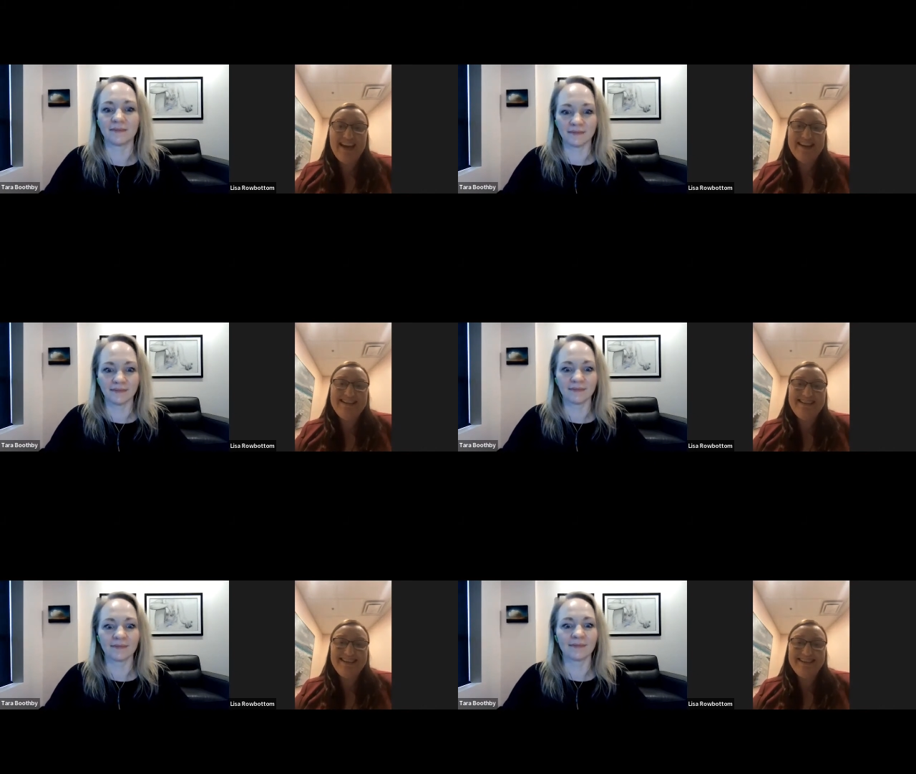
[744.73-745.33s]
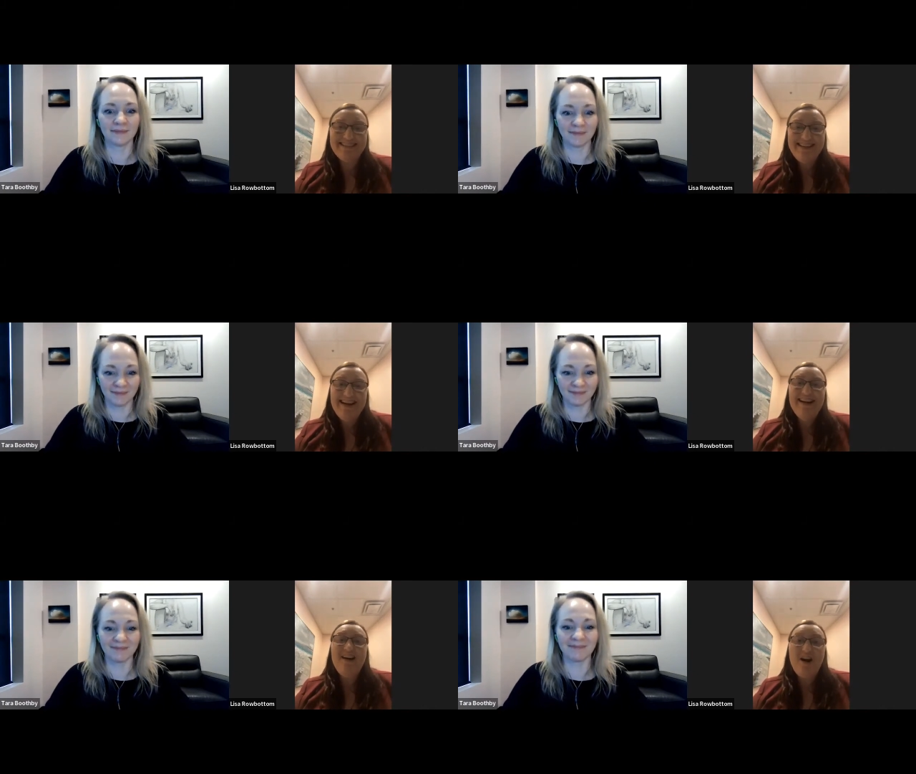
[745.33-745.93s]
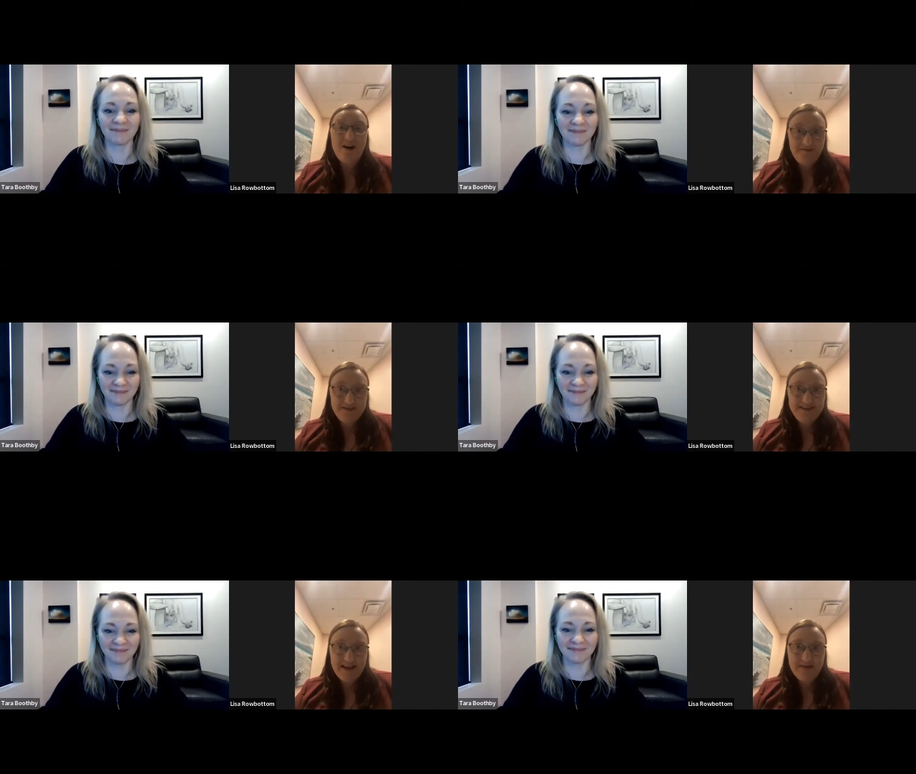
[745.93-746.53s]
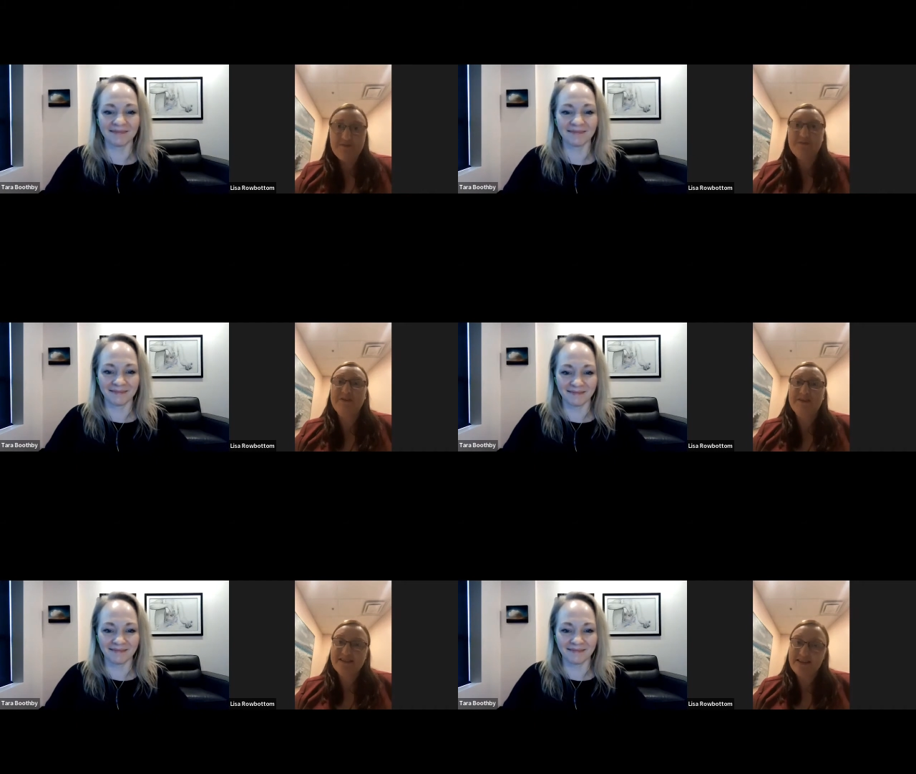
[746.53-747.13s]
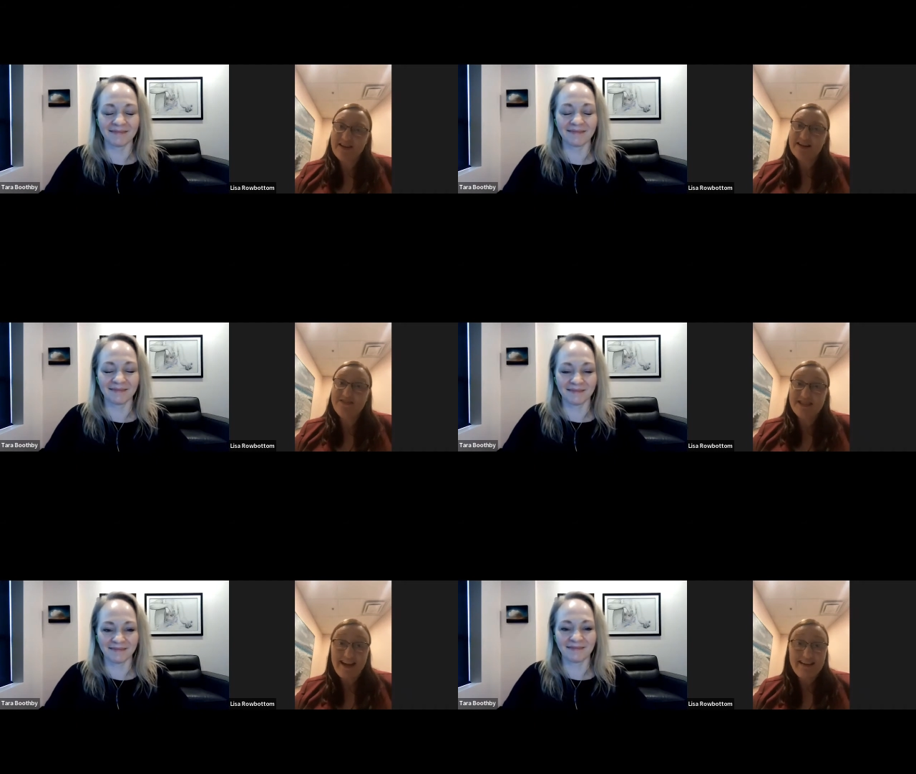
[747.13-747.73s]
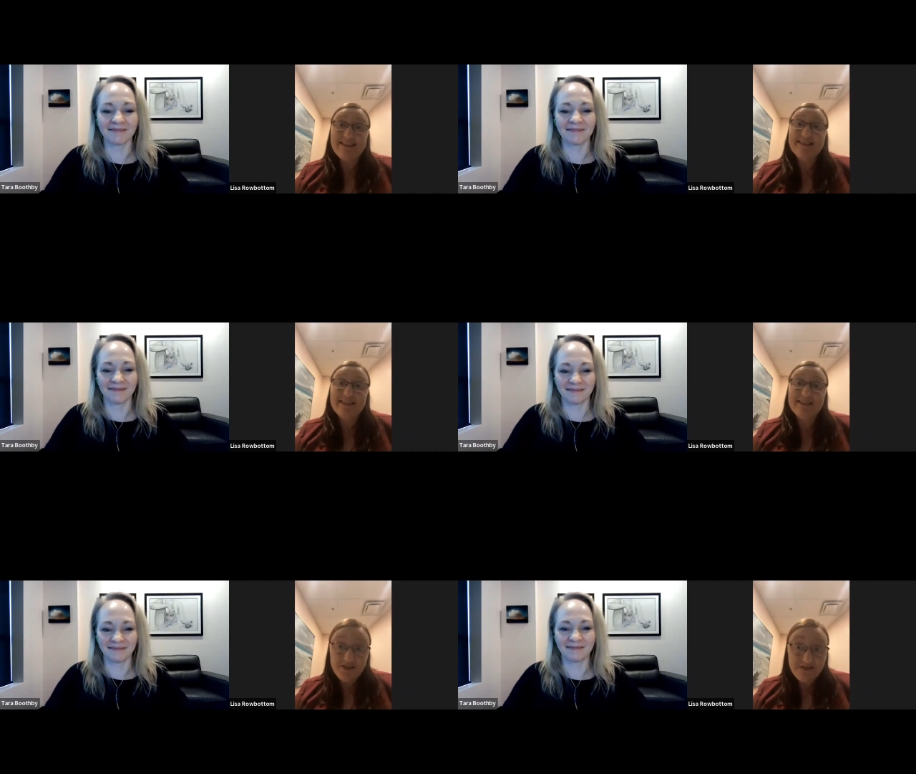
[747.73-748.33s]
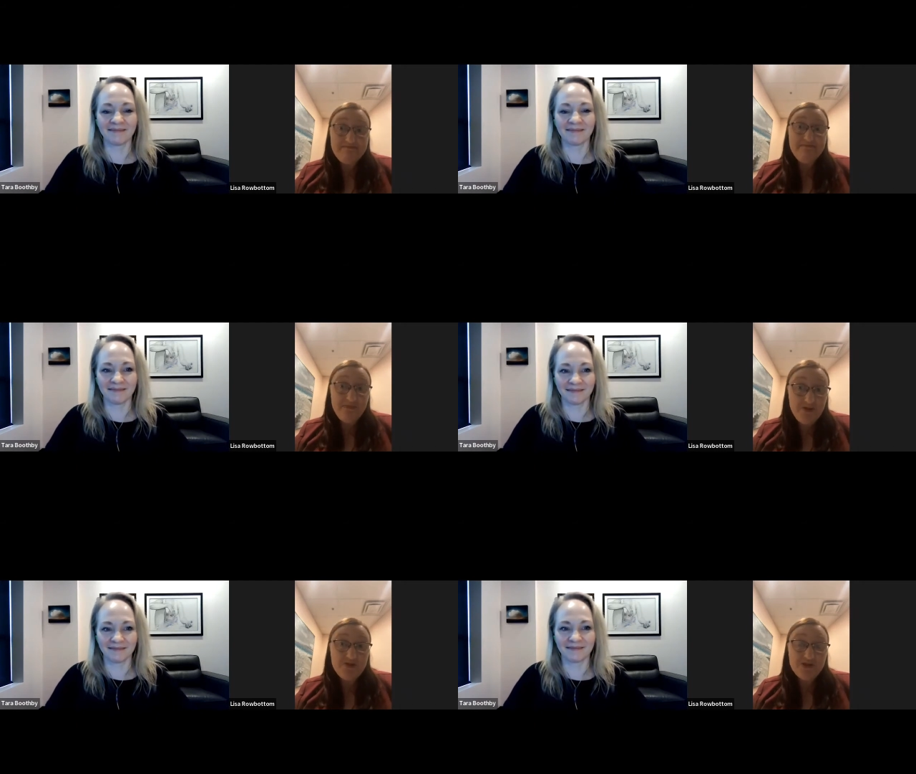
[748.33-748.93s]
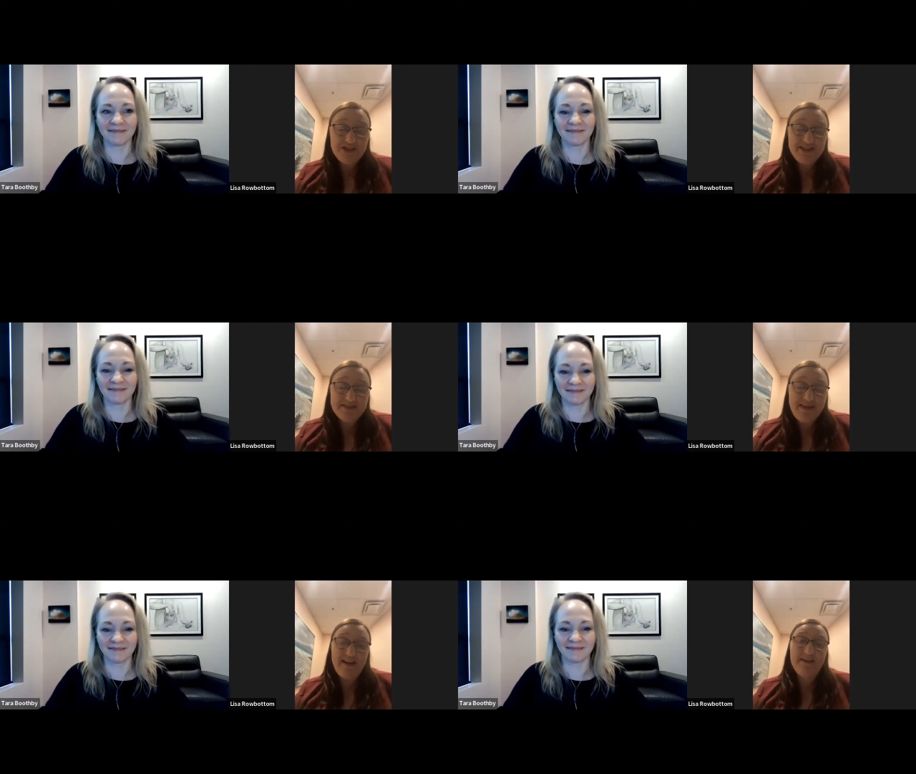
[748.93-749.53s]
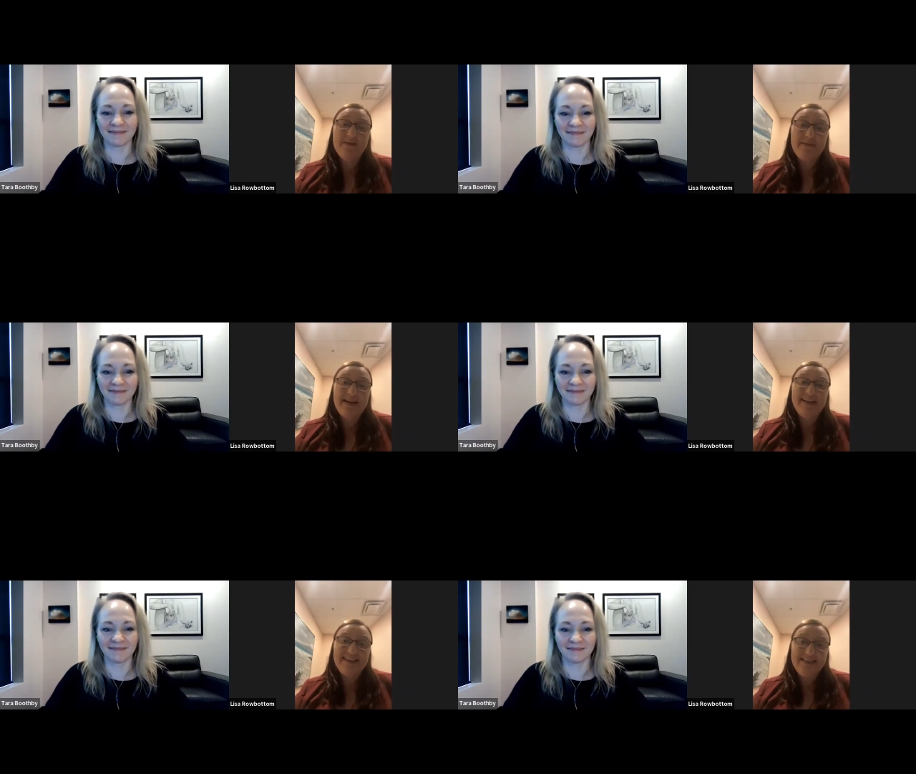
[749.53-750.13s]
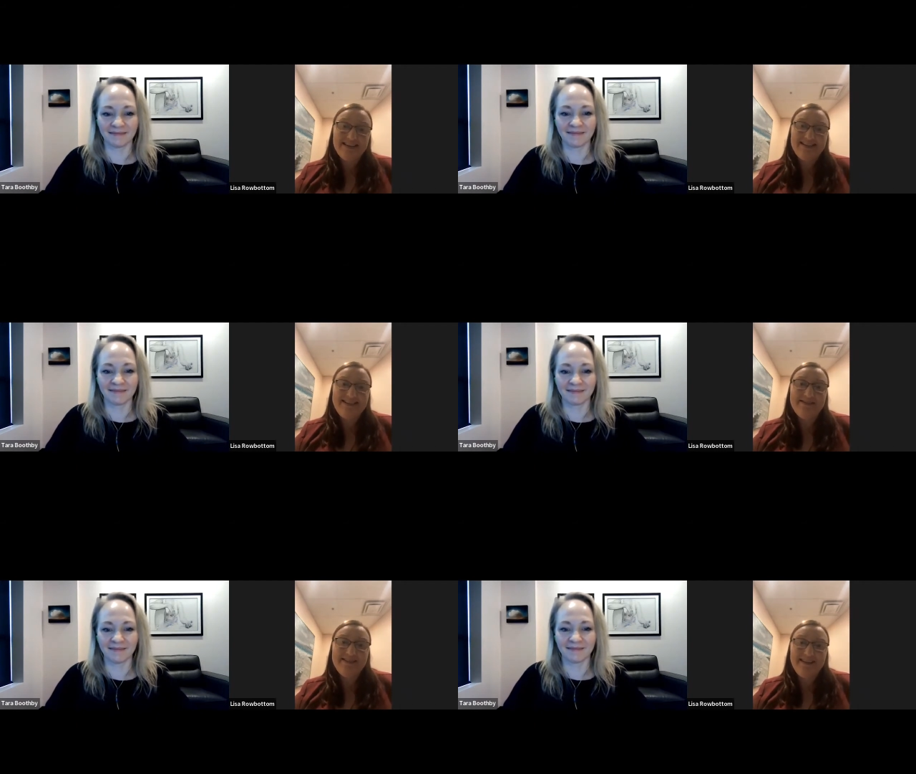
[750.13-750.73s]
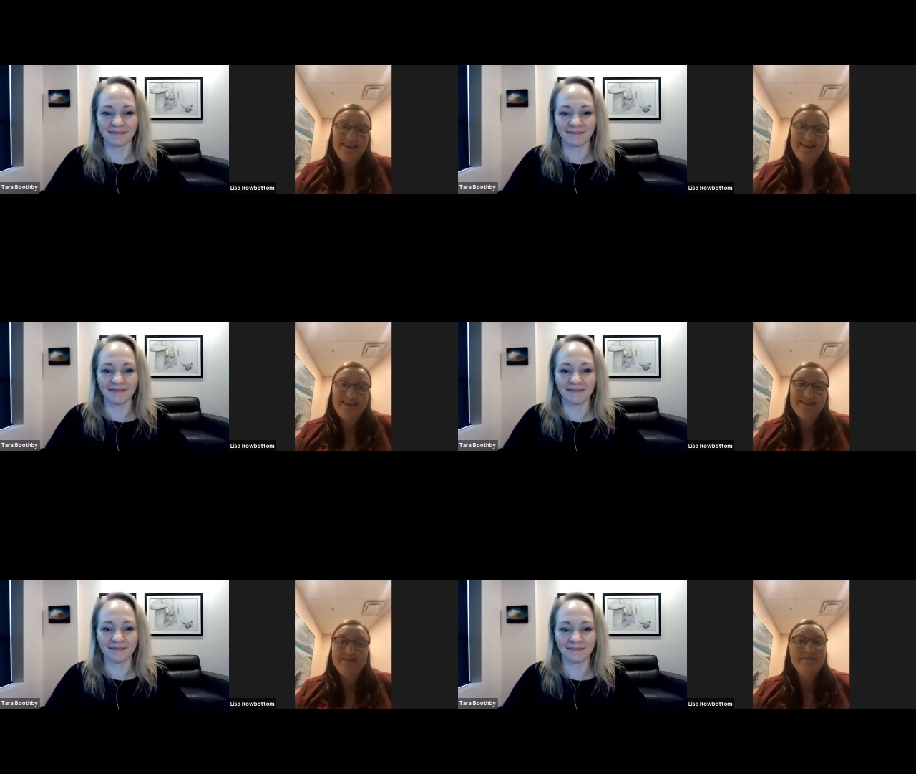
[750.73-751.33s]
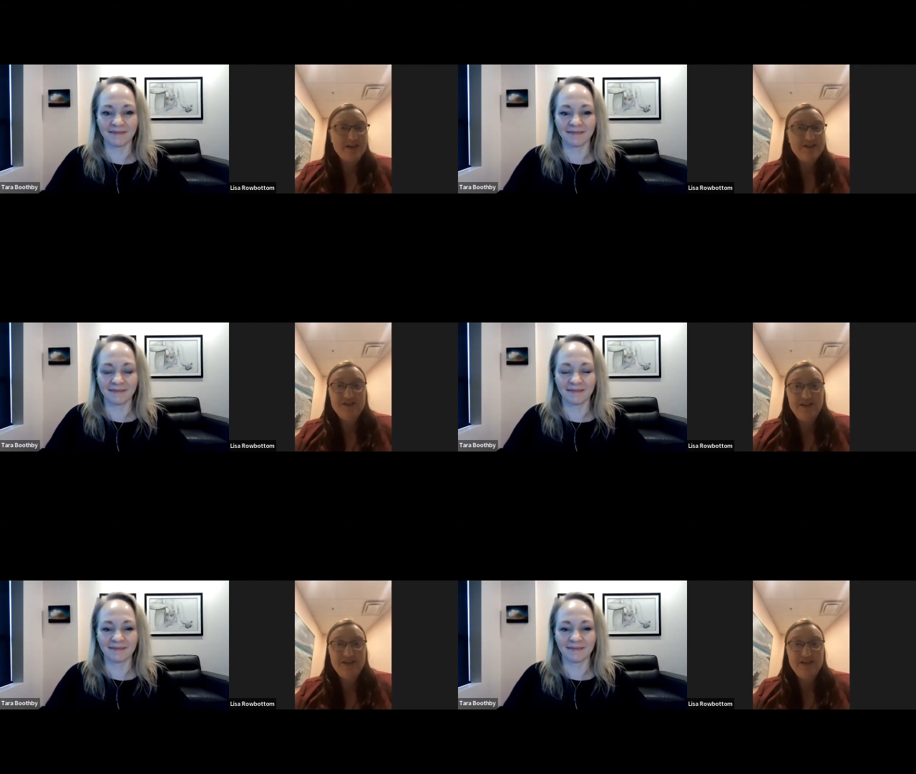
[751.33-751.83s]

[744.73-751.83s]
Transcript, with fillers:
Speaker 1: And, you know, oftentimes where there's a lot of sadness, there's usually some anger back in there too and you know depression